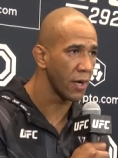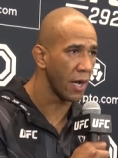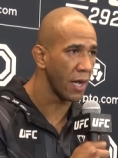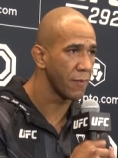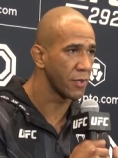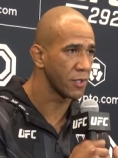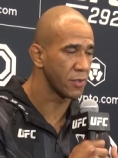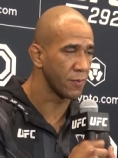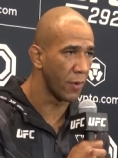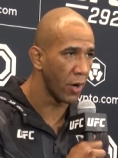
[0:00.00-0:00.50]

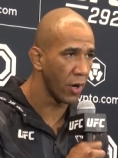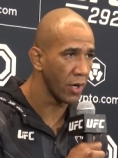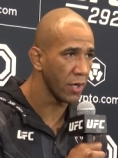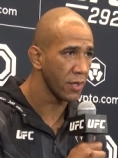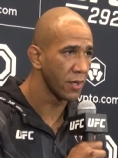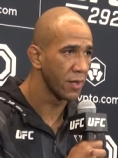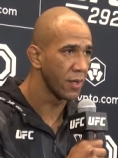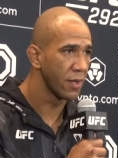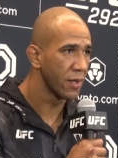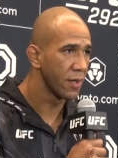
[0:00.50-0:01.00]
I'm a smart.
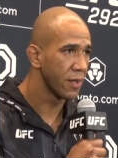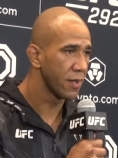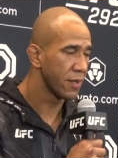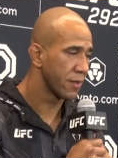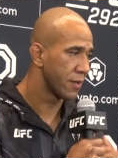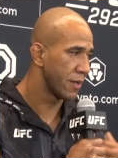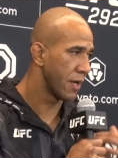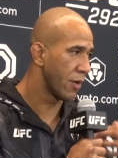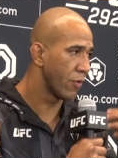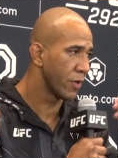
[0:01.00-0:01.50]

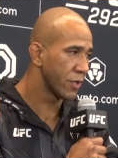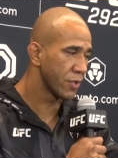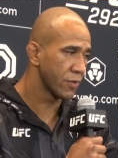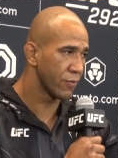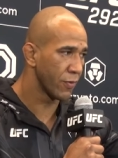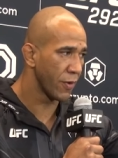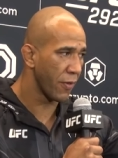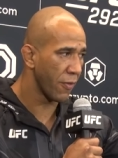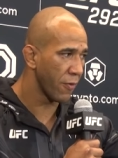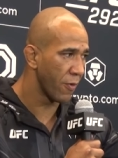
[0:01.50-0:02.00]
That was
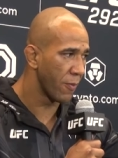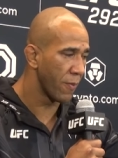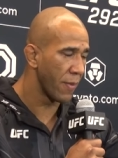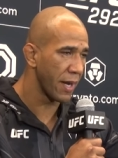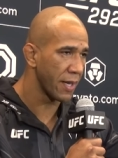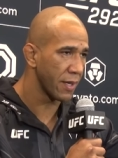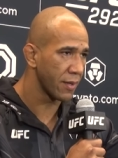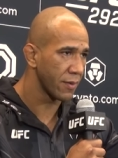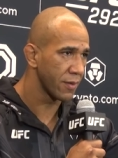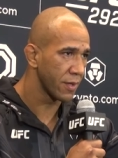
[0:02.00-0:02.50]
with all
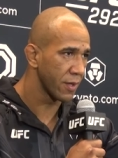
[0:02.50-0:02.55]
my,